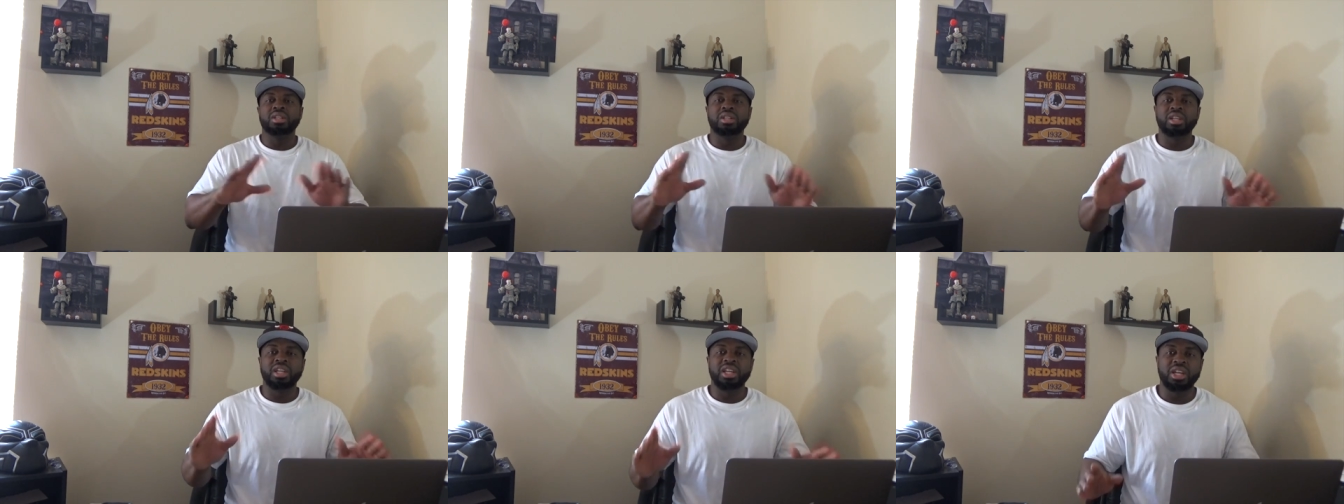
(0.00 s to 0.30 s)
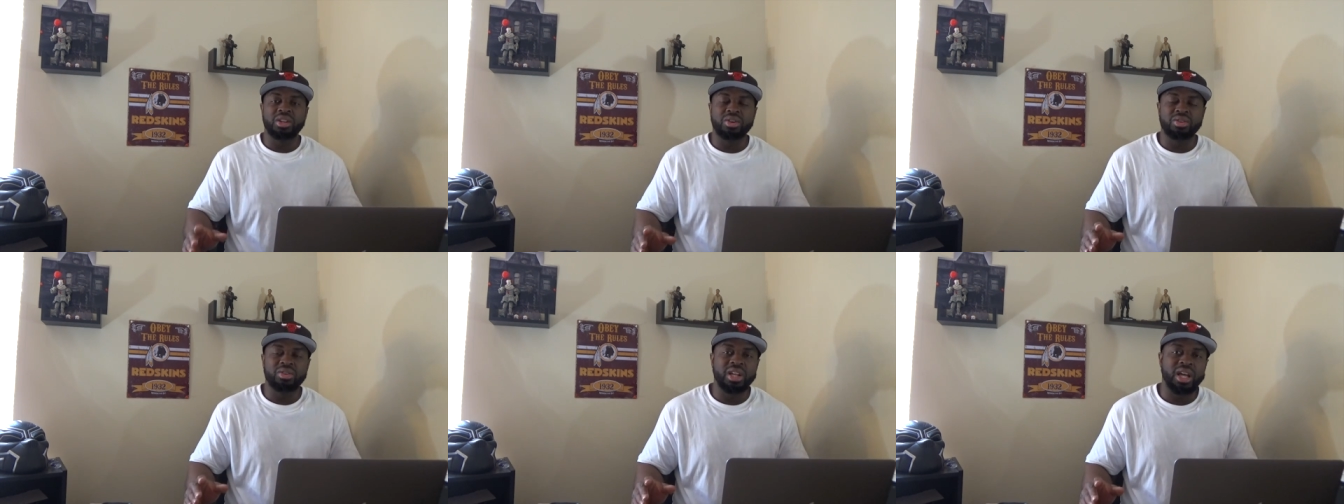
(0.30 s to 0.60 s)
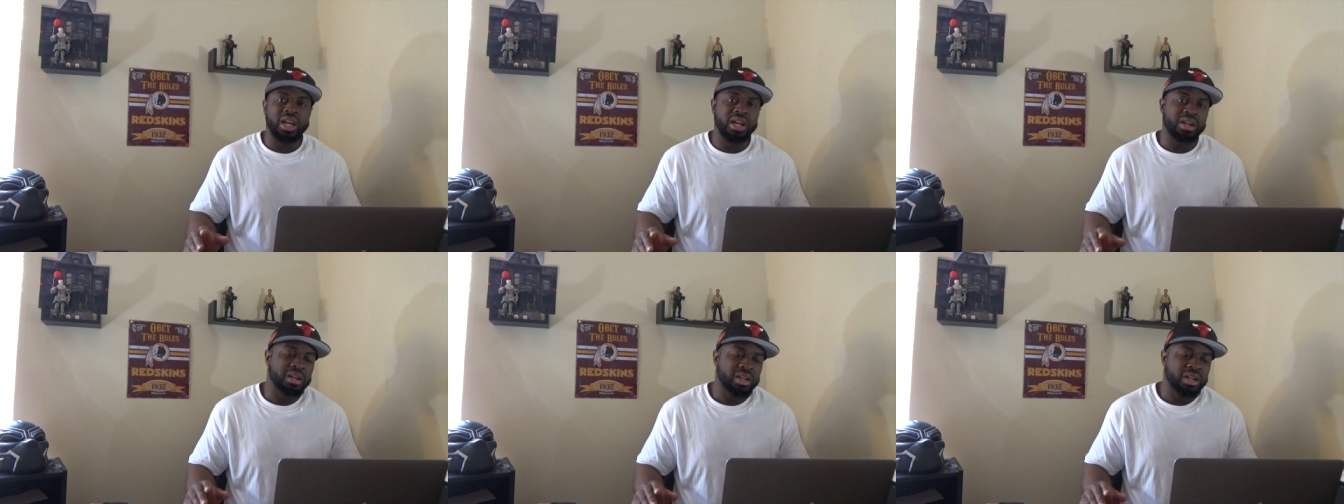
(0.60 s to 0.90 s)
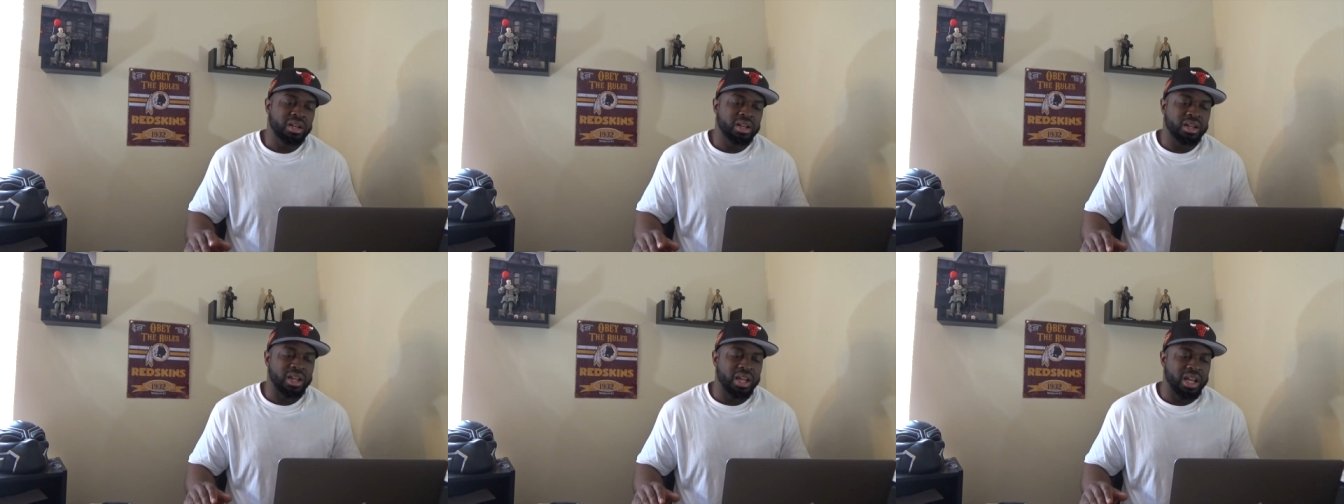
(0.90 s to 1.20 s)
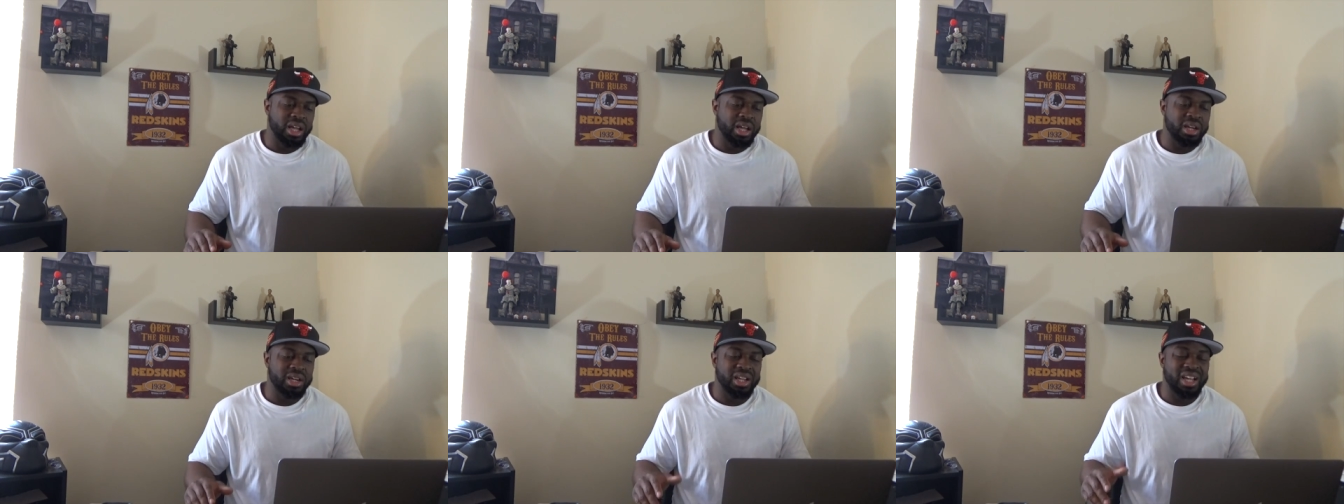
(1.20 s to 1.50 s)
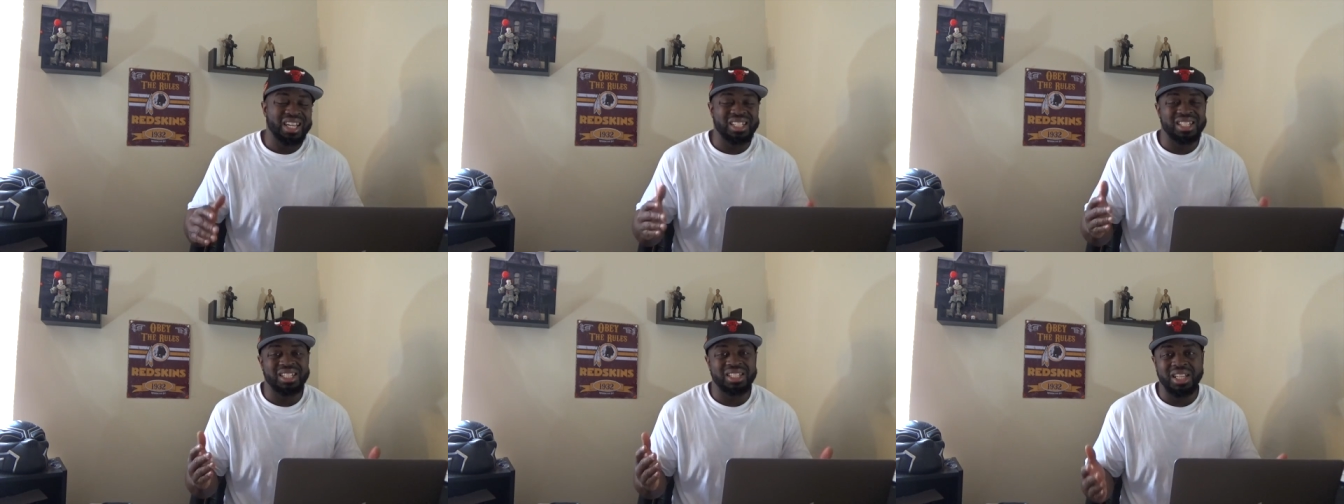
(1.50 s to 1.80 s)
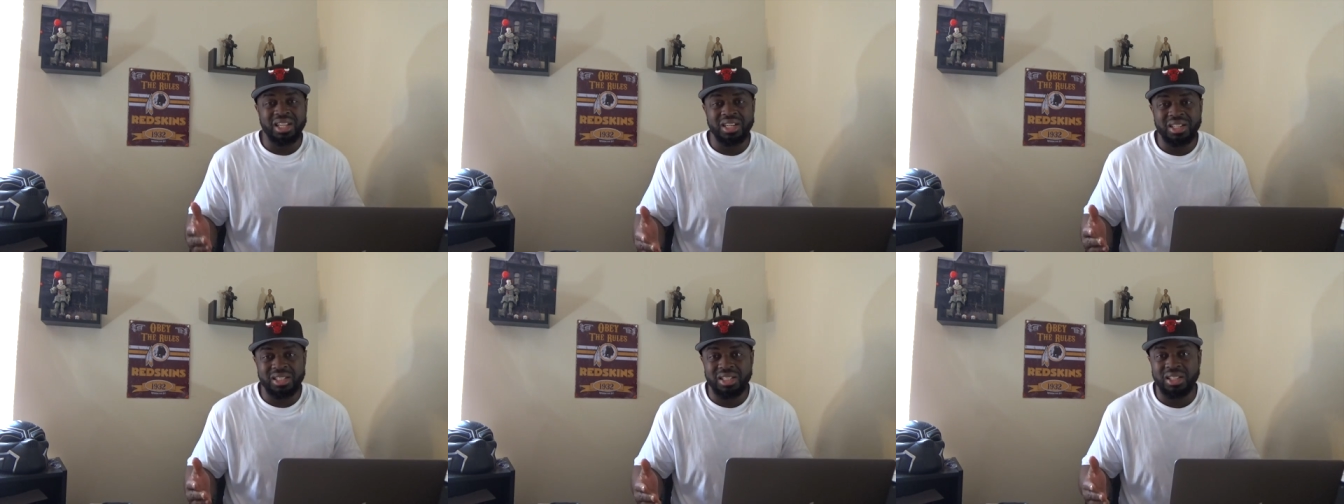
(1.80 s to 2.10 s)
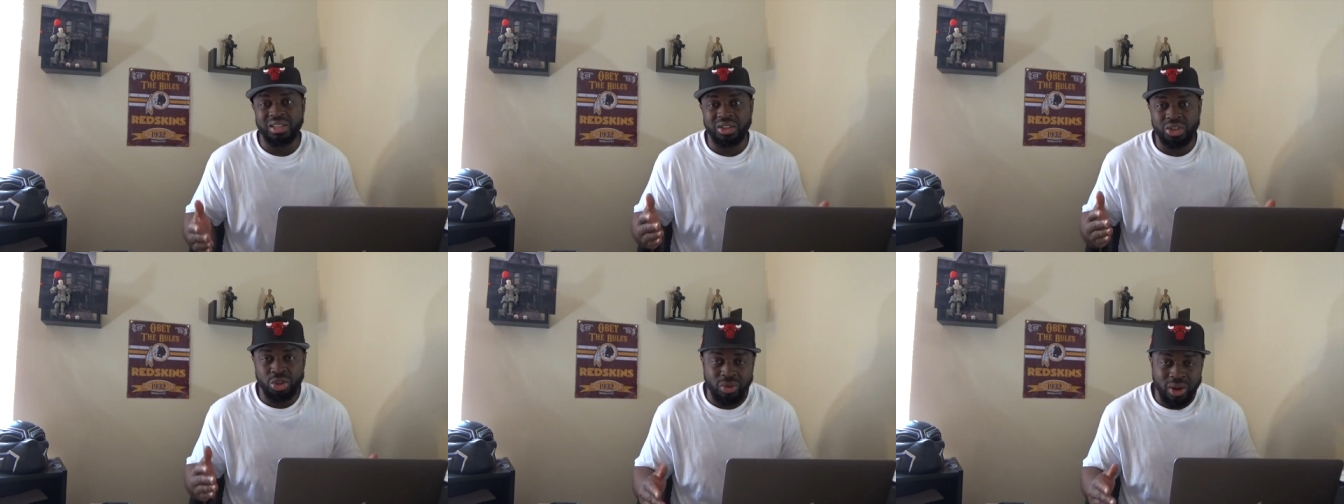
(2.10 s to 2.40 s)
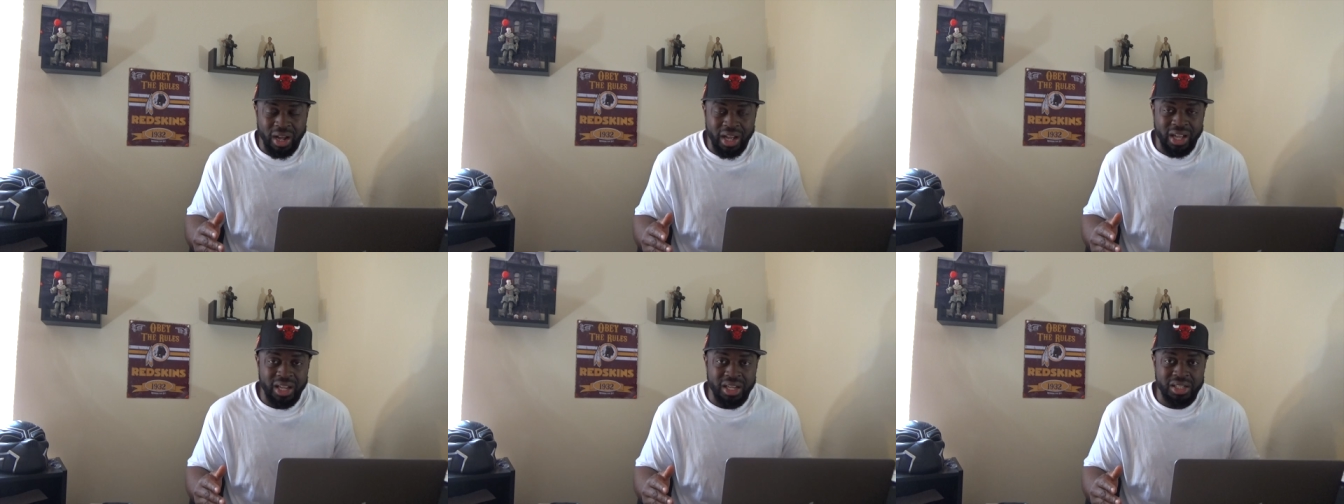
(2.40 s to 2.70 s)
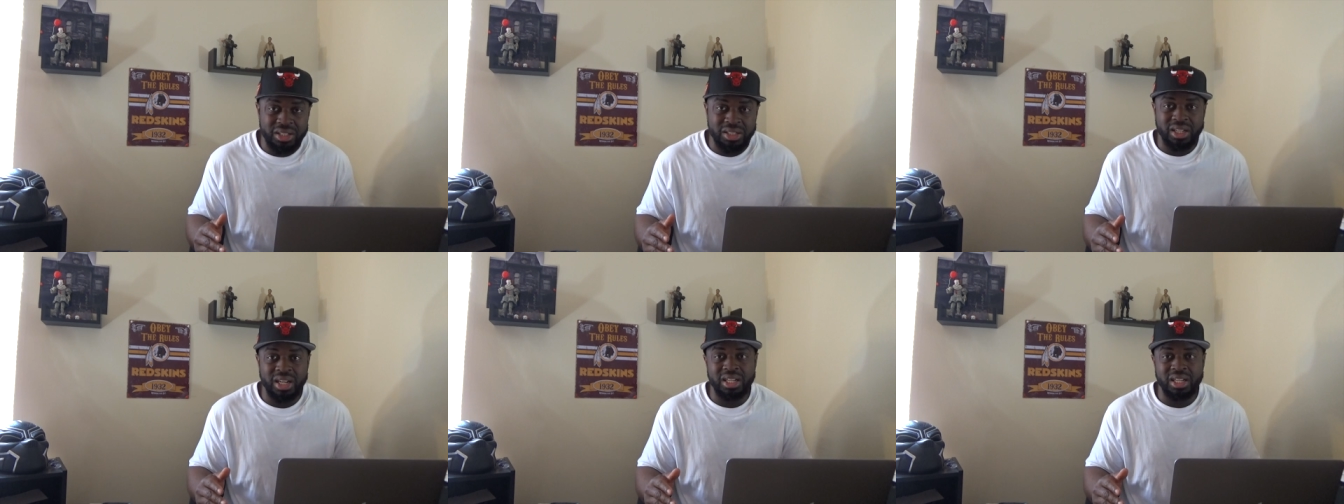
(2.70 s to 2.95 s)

the internet, and it has a tendency to crash.